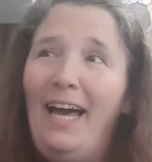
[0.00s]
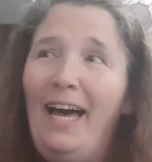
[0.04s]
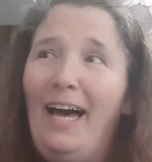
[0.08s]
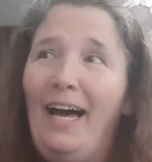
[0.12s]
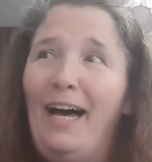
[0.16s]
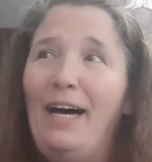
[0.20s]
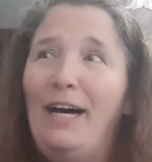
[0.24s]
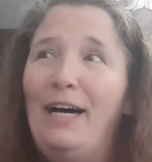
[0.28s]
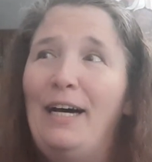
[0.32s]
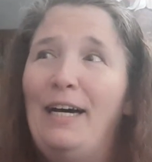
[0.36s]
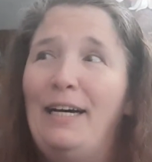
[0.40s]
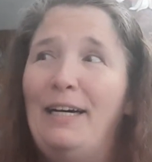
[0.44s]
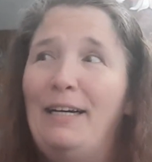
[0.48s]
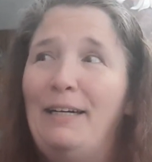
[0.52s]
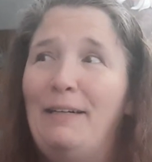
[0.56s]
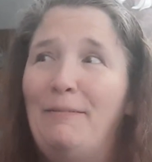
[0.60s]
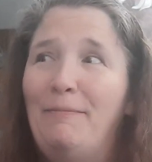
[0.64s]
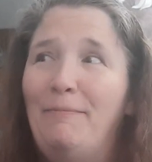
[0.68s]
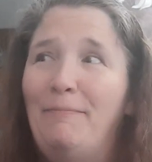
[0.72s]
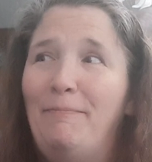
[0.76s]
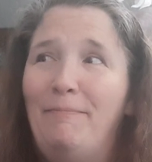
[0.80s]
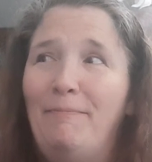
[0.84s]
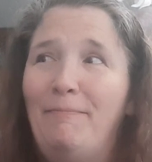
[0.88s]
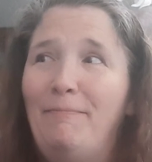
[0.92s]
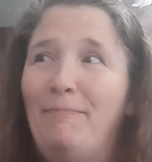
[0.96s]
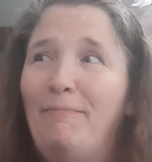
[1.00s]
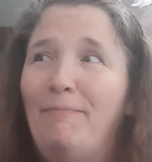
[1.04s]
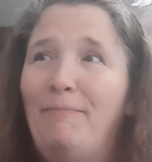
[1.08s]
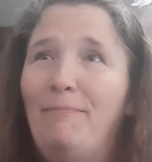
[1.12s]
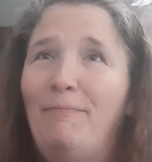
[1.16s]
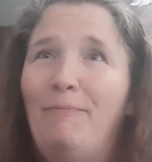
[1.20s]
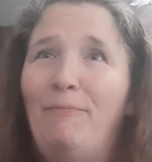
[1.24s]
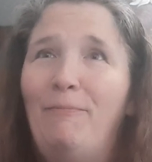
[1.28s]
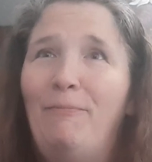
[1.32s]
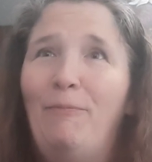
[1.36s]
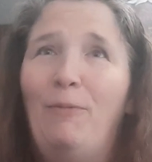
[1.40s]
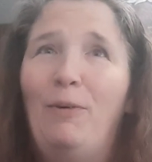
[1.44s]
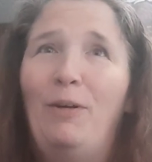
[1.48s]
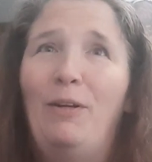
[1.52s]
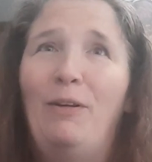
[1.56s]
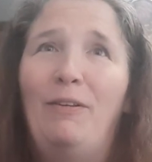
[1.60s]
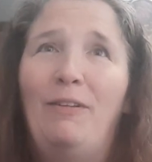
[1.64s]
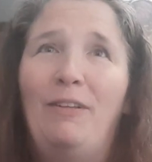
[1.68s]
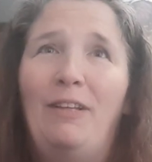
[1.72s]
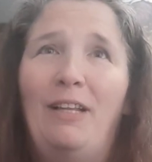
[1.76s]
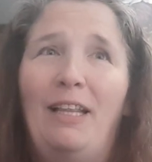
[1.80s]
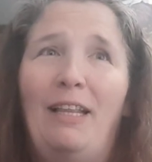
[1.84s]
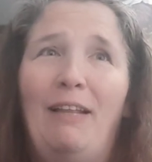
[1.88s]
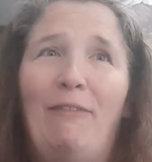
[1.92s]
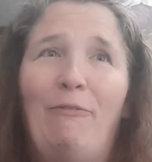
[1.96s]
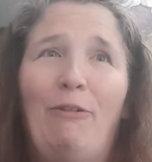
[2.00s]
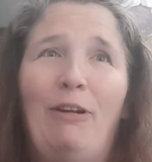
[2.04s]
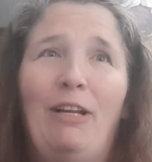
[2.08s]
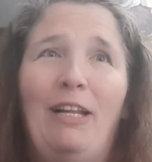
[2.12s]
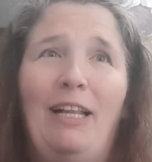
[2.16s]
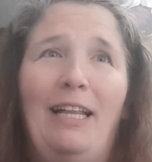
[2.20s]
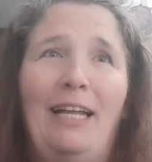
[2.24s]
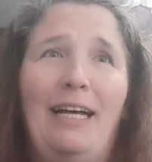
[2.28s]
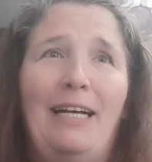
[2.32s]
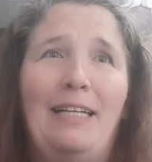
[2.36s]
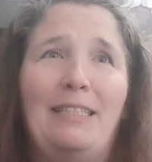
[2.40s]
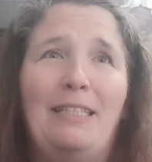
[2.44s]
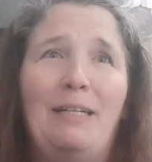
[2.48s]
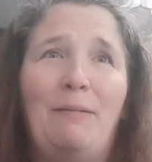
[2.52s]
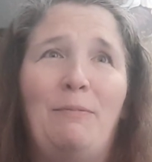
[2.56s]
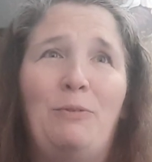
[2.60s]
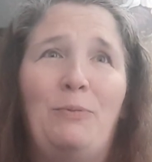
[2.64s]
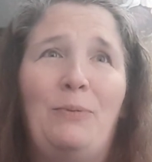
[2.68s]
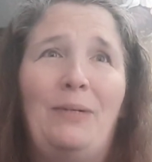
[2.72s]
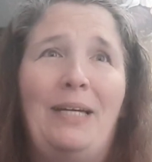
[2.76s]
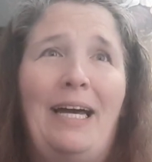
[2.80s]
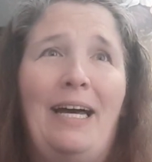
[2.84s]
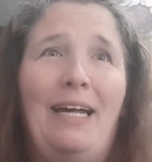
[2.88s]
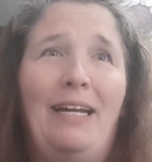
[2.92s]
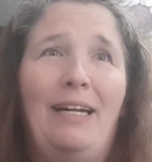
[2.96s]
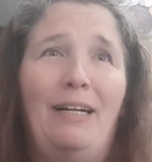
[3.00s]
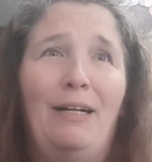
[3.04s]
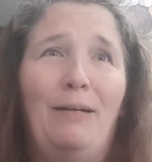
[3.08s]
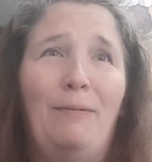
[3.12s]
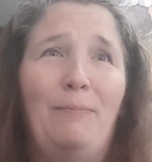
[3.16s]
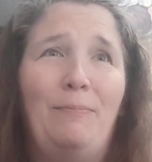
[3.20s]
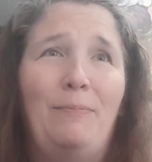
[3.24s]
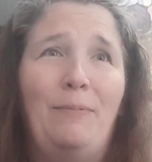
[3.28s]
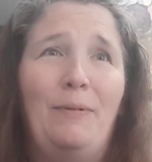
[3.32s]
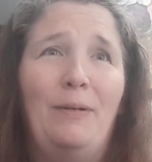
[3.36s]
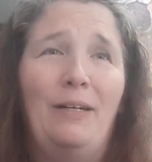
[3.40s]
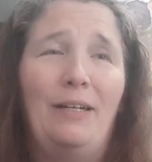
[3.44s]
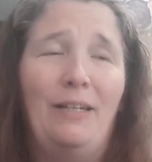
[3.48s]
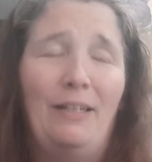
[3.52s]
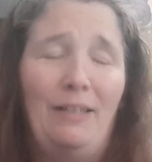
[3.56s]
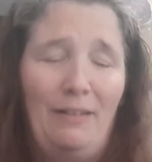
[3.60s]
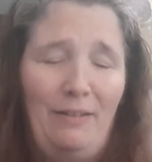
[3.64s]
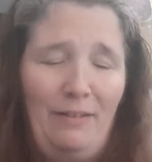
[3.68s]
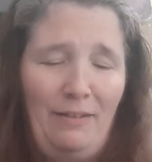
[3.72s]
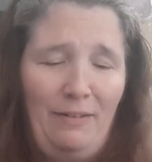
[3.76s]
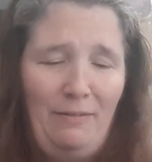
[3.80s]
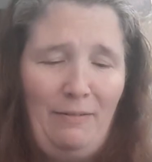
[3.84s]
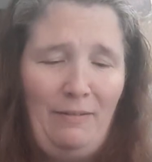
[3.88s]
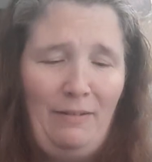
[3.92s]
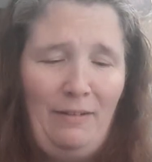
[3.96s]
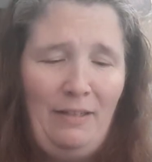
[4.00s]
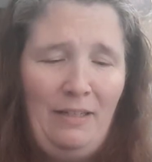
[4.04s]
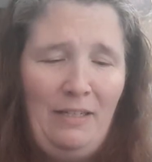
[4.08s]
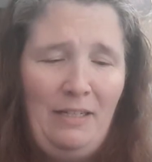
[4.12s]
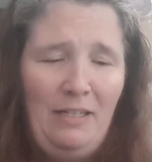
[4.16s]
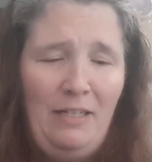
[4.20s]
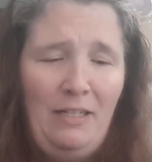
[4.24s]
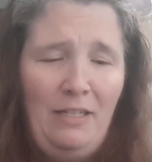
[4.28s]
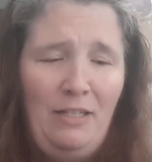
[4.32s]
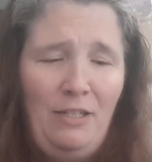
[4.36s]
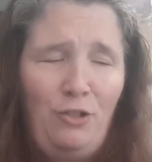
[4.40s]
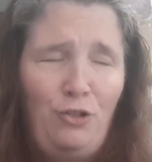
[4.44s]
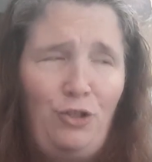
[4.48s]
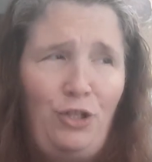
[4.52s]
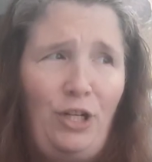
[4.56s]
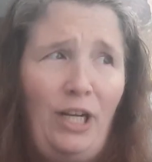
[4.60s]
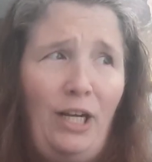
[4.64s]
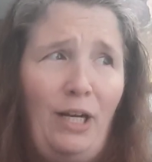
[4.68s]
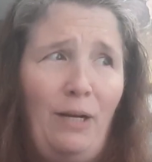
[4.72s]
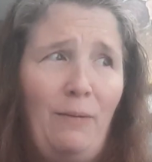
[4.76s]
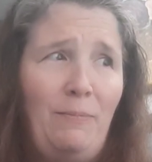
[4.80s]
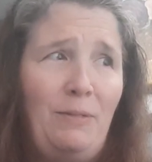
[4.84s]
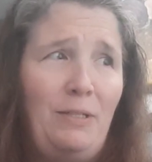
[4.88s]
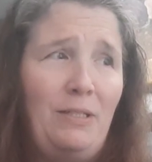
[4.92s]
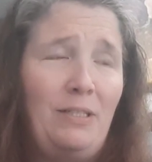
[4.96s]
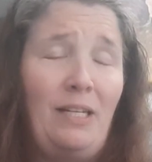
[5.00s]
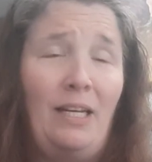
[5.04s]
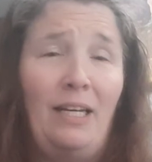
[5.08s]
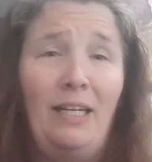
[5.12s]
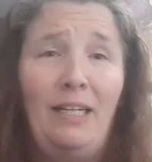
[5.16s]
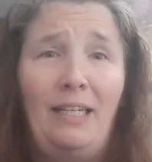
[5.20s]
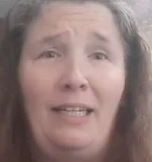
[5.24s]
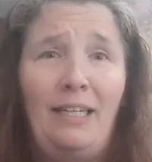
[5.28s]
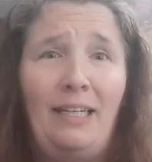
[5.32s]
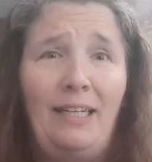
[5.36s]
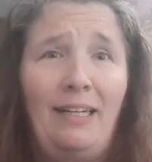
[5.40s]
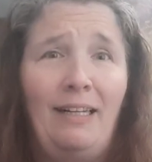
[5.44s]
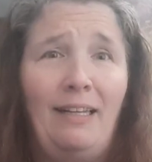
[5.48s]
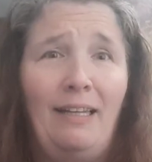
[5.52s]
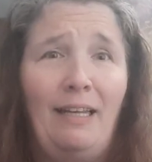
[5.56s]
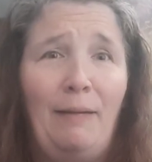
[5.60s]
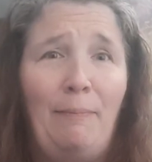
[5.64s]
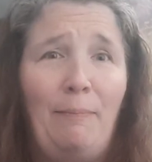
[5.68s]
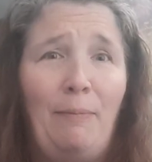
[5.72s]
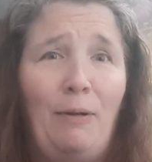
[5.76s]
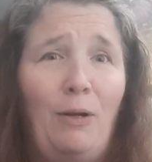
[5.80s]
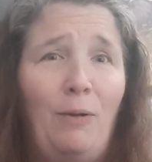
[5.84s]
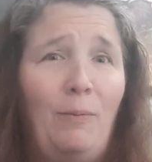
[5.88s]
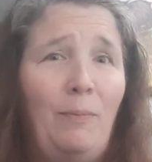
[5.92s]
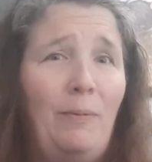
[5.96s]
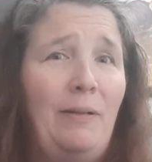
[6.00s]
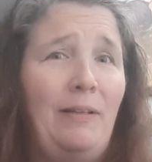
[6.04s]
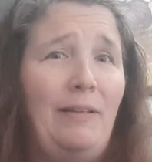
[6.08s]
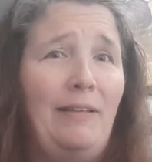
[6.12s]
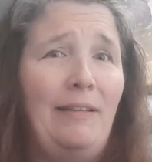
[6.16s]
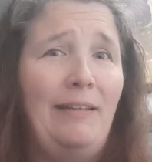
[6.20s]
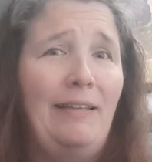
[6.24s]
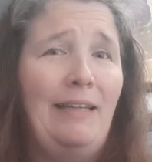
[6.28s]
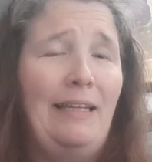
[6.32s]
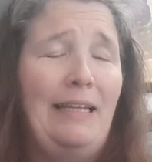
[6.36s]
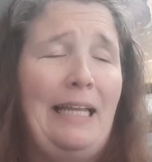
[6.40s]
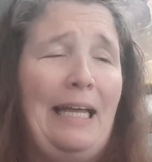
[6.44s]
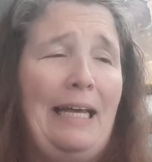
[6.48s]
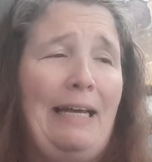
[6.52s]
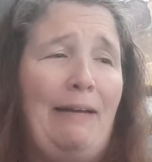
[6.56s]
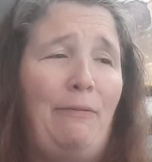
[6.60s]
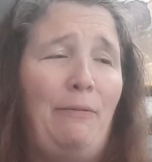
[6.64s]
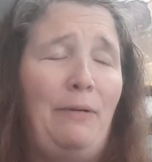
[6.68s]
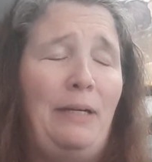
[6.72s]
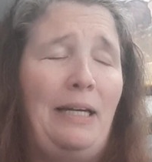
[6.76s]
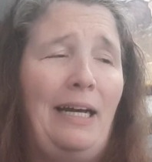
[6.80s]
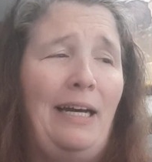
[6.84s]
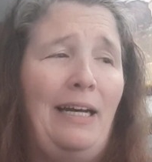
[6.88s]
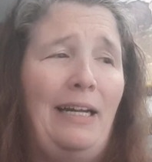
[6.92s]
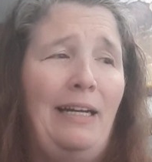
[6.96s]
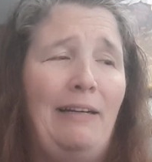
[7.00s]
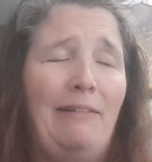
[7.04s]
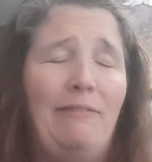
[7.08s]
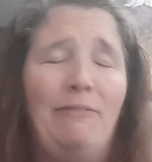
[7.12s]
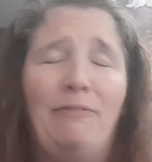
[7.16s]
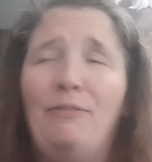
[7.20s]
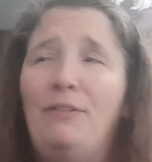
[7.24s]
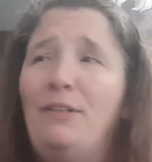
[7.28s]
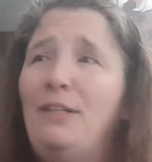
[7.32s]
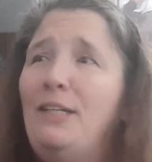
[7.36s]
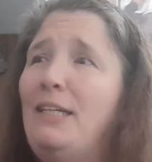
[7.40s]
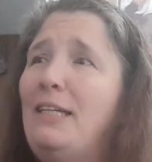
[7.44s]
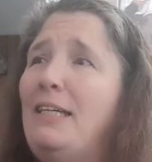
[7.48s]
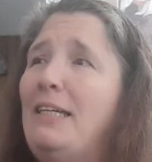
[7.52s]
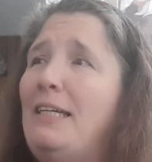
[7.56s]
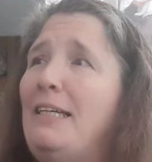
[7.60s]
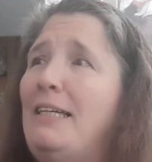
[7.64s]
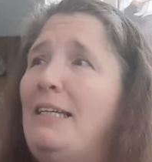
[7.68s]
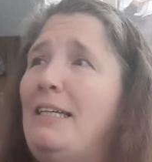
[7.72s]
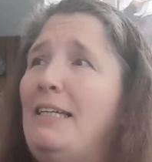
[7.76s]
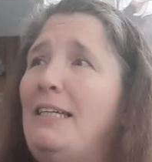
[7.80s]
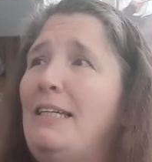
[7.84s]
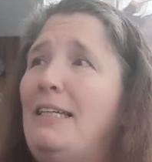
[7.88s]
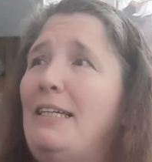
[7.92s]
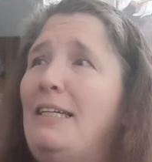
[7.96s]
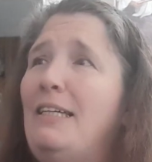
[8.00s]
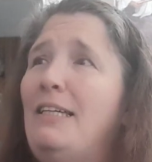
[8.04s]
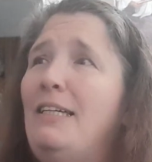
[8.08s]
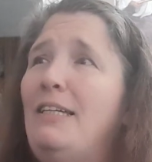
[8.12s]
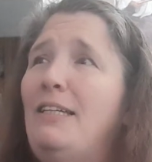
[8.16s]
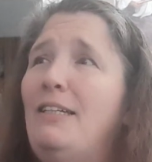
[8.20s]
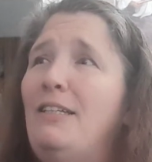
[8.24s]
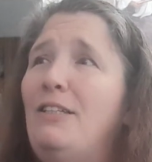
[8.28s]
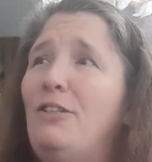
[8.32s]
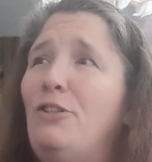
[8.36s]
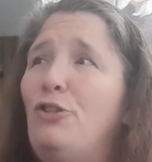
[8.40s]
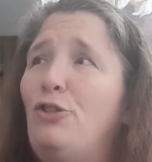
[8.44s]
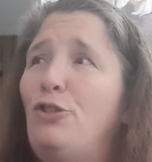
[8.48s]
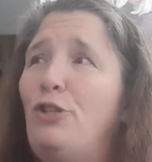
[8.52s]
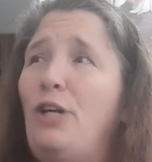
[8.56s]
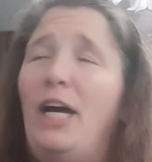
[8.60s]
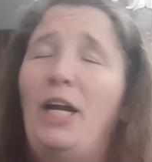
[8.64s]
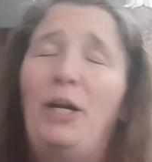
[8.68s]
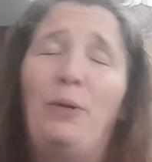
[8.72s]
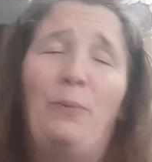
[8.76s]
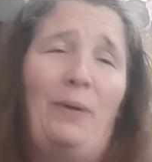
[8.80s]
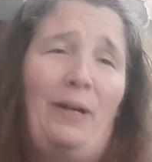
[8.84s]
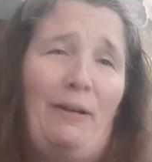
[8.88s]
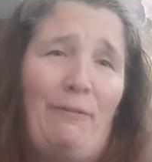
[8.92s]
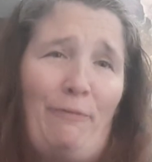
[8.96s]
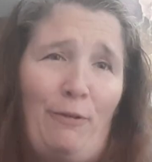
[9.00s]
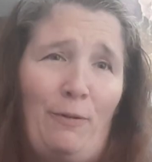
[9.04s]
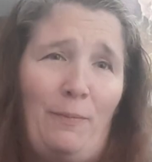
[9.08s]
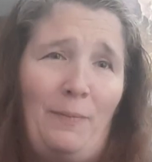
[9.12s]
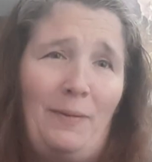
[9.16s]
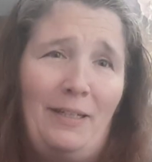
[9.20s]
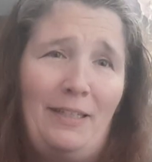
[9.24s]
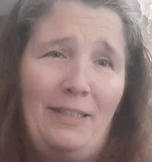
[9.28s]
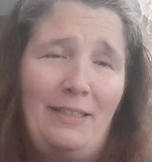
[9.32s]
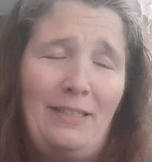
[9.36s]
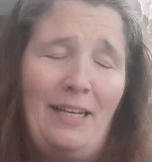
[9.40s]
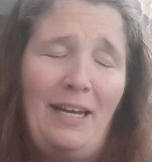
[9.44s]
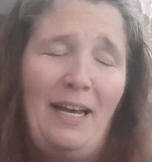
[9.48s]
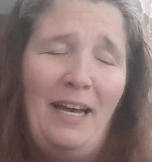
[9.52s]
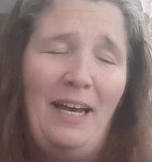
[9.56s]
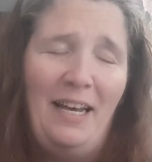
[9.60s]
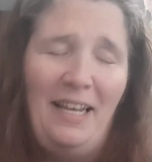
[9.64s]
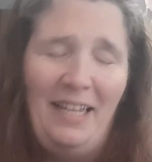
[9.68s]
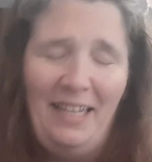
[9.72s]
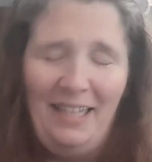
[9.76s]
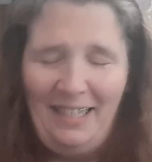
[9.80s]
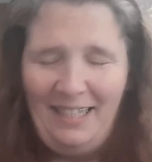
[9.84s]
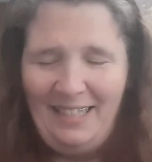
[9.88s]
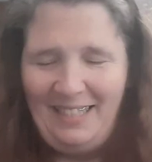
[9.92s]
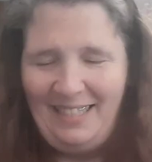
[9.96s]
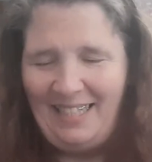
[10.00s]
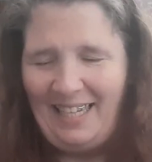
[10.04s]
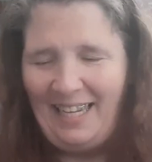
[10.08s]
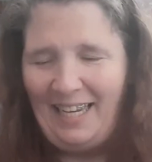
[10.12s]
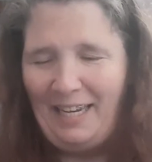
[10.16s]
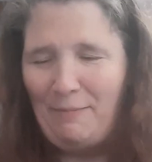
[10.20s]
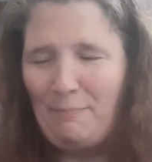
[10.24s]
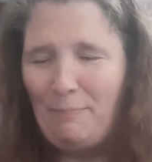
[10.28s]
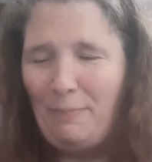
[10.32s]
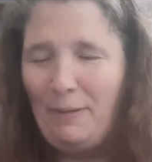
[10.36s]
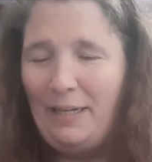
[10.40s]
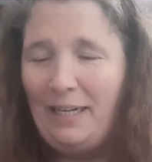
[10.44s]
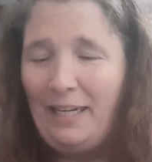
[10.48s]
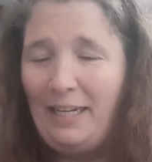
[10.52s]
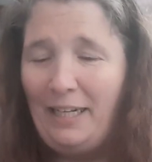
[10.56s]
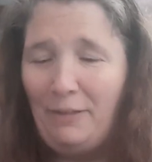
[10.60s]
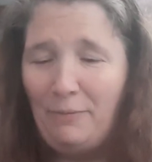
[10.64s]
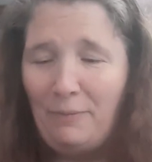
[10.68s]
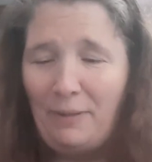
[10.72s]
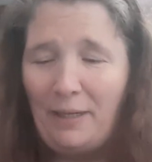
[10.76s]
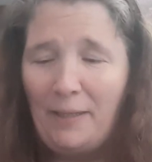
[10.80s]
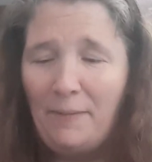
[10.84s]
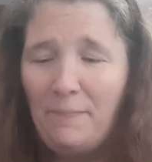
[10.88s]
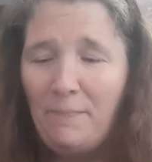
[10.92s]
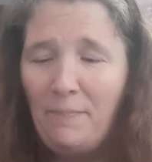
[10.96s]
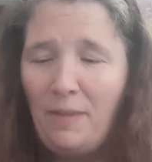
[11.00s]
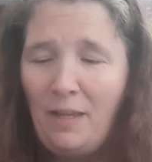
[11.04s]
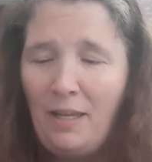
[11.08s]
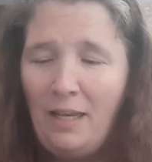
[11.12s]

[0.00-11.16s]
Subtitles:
One of the last times we had it up, Jacob decided to eat a light bulb, and we kind of shied away from it, let's say. But anyway,